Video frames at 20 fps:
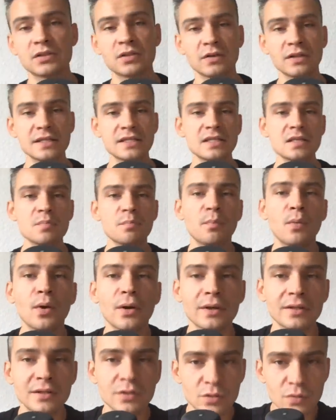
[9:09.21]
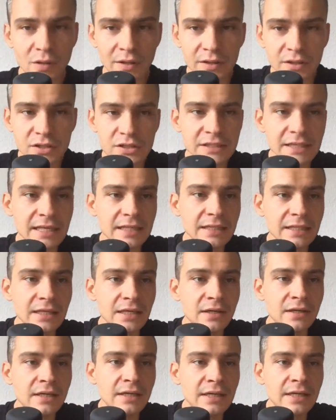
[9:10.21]
So this is important to understand
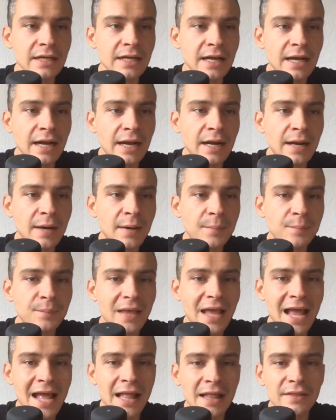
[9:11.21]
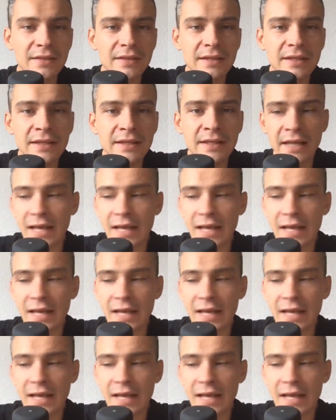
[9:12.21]
here, and